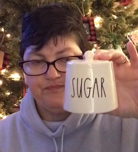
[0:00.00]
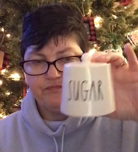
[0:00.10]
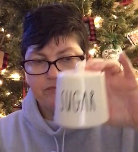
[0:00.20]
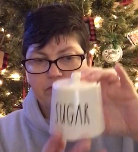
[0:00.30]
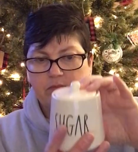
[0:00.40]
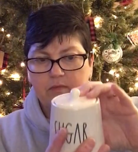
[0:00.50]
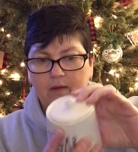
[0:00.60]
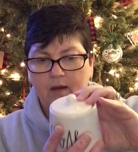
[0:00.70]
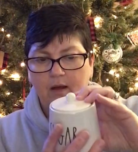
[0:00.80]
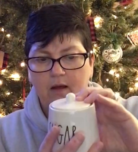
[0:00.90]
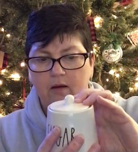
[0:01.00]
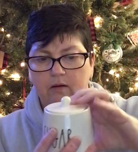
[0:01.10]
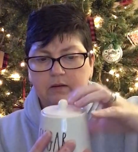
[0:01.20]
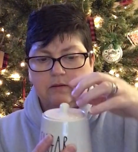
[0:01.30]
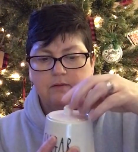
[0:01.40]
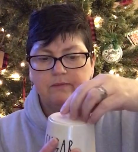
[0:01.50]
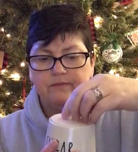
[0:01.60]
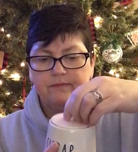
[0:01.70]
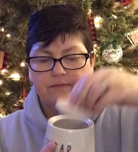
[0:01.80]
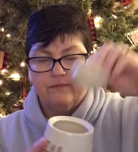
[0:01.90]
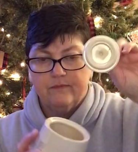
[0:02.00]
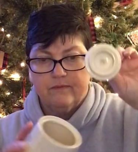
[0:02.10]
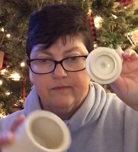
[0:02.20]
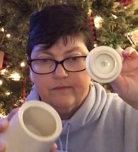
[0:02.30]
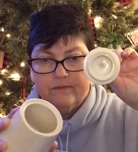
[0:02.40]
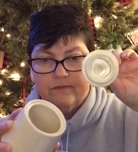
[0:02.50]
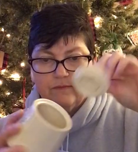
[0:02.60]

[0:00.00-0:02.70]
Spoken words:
[no speech]